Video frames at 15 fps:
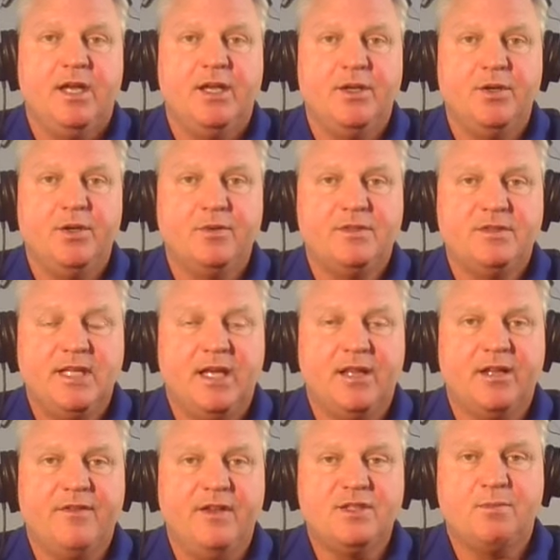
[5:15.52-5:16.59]
you tell
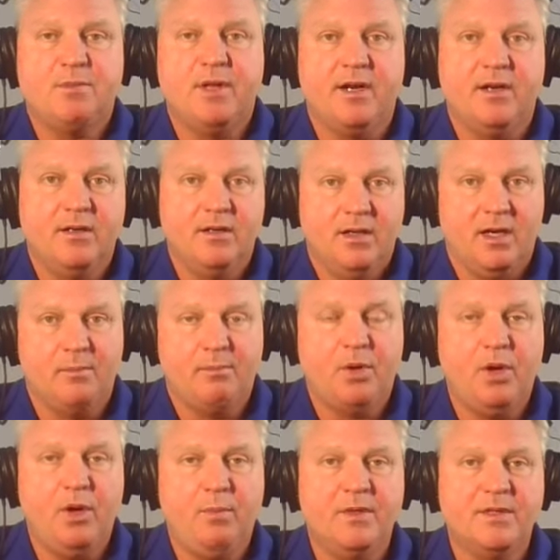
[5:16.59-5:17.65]
the defensive player on
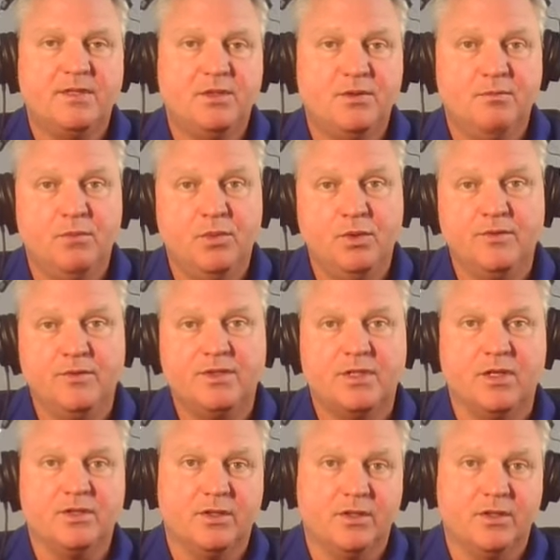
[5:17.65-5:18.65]
purpose to move slow.